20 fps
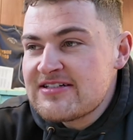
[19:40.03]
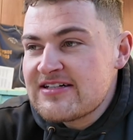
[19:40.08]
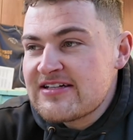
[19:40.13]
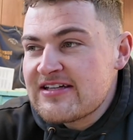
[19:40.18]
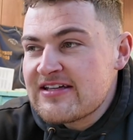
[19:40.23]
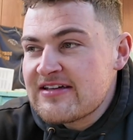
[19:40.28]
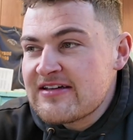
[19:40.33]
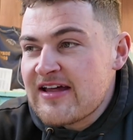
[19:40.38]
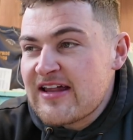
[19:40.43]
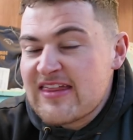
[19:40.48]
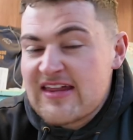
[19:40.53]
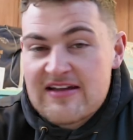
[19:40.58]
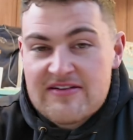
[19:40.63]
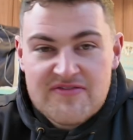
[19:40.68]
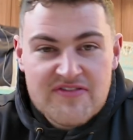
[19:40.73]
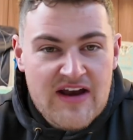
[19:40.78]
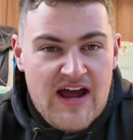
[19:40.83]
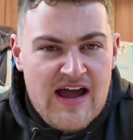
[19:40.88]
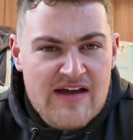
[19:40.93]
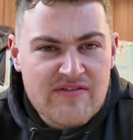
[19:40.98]
Yeah, I think I
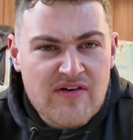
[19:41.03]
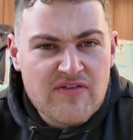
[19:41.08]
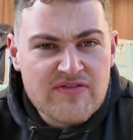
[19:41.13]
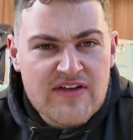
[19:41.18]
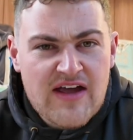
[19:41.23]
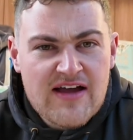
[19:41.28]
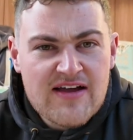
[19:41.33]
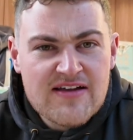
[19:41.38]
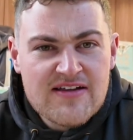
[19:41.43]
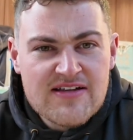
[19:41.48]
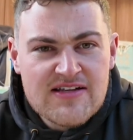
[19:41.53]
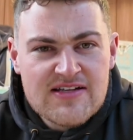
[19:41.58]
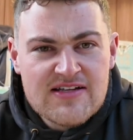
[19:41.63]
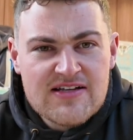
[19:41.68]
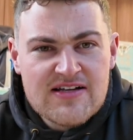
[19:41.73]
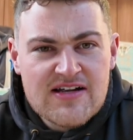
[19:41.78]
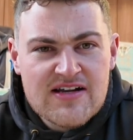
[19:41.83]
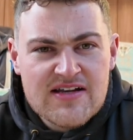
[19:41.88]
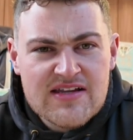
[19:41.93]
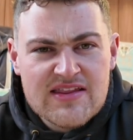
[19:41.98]
thrive off that,
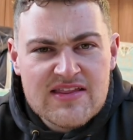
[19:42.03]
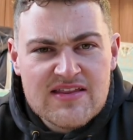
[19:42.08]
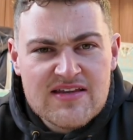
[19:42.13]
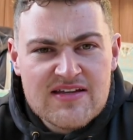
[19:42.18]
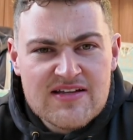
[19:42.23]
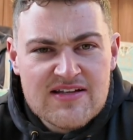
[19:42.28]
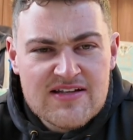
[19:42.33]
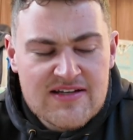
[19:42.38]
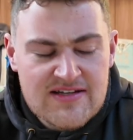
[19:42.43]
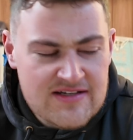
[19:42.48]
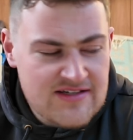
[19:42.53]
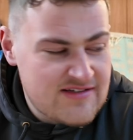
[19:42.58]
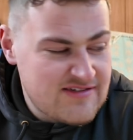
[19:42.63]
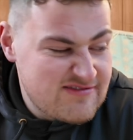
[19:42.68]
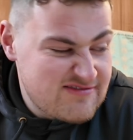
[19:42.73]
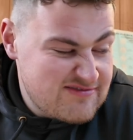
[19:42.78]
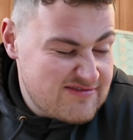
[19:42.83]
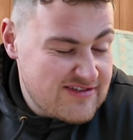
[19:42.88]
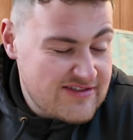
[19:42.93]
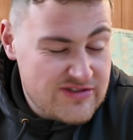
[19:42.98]
and
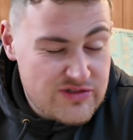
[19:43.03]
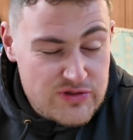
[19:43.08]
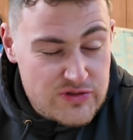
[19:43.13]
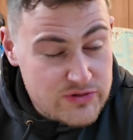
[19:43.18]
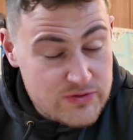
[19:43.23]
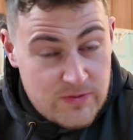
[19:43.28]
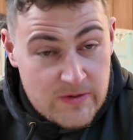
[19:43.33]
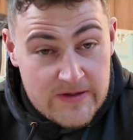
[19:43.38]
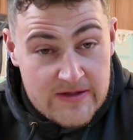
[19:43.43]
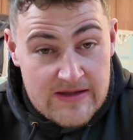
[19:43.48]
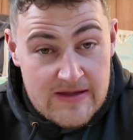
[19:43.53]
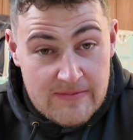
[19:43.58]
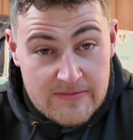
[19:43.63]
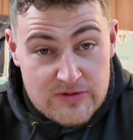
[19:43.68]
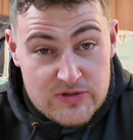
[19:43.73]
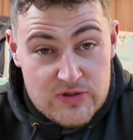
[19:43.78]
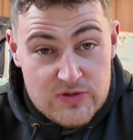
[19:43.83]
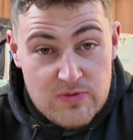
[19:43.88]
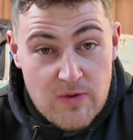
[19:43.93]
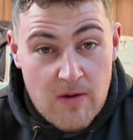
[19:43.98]
it's just one of them,
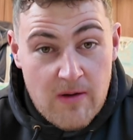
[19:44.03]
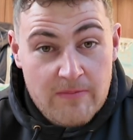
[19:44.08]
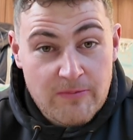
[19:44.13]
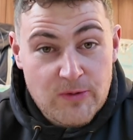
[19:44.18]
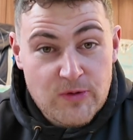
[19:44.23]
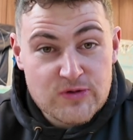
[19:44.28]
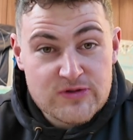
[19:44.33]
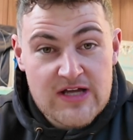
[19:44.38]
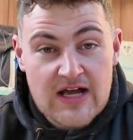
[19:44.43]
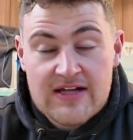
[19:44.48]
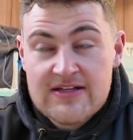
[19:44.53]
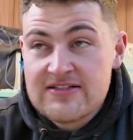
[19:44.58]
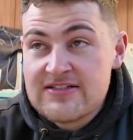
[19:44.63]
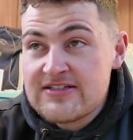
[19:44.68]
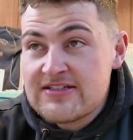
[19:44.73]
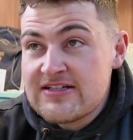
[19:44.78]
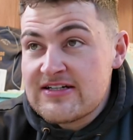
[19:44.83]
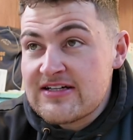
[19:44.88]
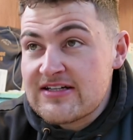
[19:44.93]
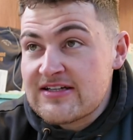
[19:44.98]
it's just what I'm good at.
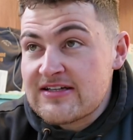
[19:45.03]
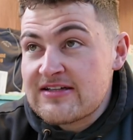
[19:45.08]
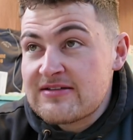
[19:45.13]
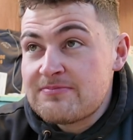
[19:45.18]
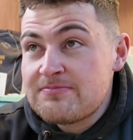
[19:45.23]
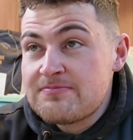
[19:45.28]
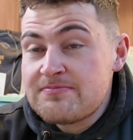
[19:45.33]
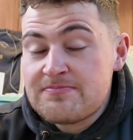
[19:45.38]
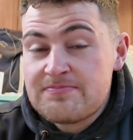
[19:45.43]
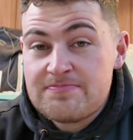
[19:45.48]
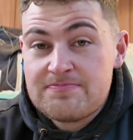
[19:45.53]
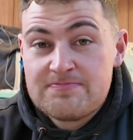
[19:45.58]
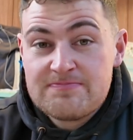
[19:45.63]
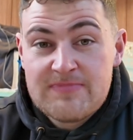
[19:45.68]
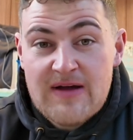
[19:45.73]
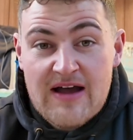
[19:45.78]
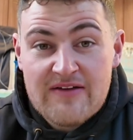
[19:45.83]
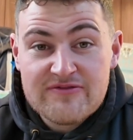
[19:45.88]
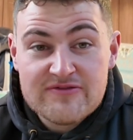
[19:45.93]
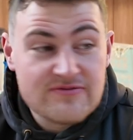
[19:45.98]
I think
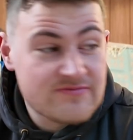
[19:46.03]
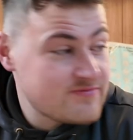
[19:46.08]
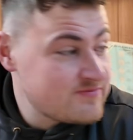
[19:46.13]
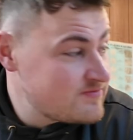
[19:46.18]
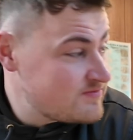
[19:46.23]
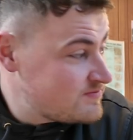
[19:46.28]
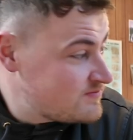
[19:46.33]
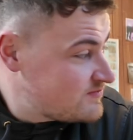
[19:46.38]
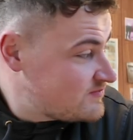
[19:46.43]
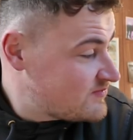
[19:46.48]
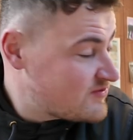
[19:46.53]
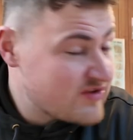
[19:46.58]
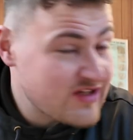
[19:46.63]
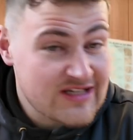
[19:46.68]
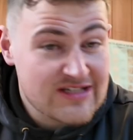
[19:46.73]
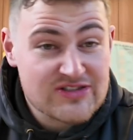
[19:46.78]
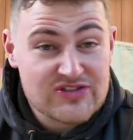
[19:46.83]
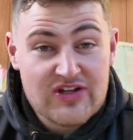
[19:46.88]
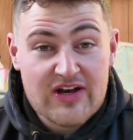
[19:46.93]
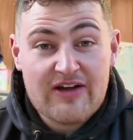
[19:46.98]
having
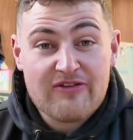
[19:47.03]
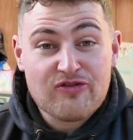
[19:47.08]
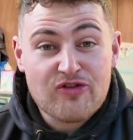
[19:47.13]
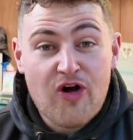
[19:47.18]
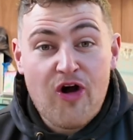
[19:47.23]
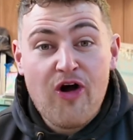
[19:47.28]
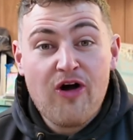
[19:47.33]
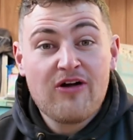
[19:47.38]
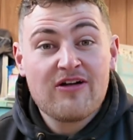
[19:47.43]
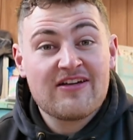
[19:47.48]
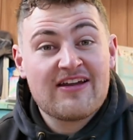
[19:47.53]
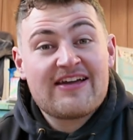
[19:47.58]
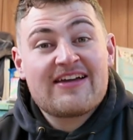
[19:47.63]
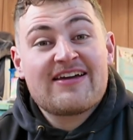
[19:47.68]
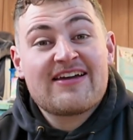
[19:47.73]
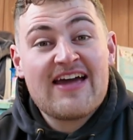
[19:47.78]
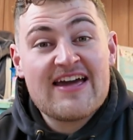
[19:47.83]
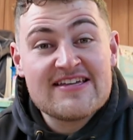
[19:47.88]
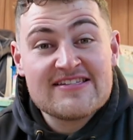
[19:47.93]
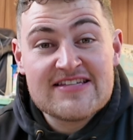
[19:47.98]
things that I've got, like
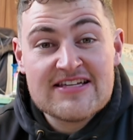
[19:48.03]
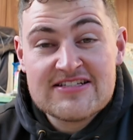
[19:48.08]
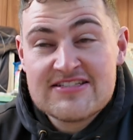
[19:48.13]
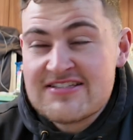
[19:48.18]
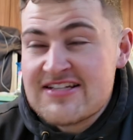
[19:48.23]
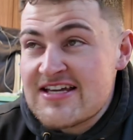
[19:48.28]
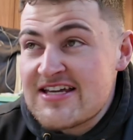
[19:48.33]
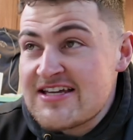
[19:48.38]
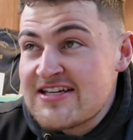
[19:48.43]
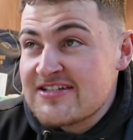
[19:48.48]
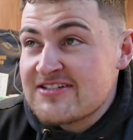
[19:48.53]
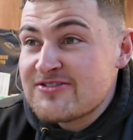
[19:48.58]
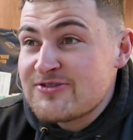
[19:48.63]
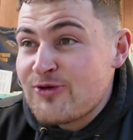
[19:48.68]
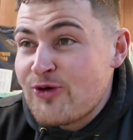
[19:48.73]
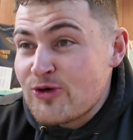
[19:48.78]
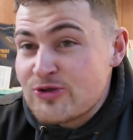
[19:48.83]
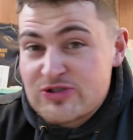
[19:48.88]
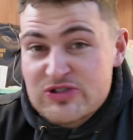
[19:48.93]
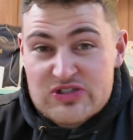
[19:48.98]
ADHD and
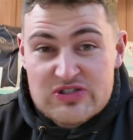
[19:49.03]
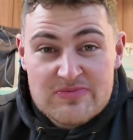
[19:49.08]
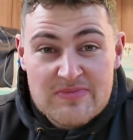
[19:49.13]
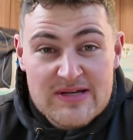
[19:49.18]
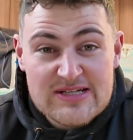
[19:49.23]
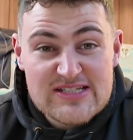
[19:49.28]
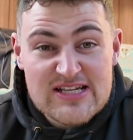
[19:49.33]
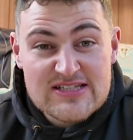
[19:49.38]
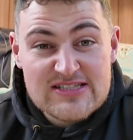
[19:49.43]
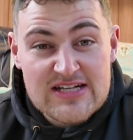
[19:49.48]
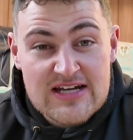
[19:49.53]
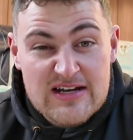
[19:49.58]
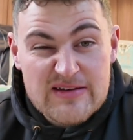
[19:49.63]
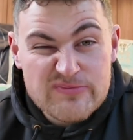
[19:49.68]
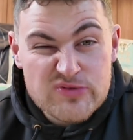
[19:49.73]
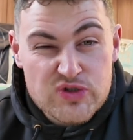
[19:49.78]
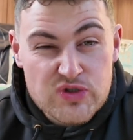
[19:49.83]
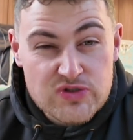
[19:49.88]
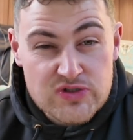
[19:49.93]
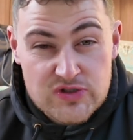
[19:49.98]
autism, etc., I'm
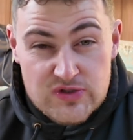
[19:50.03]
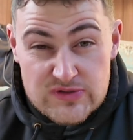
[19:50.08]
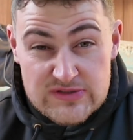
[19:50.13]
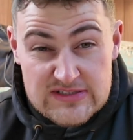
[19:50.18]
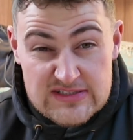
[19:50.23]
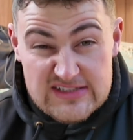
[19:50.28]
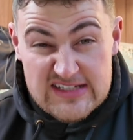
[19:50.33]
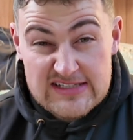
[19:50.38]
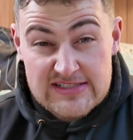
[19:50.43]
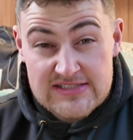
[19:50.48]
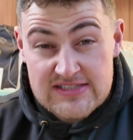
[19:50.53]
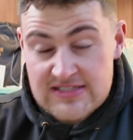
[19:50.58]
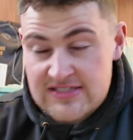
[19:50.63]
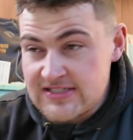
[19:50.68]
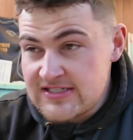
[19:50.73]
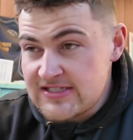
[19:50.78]
sort of good at this.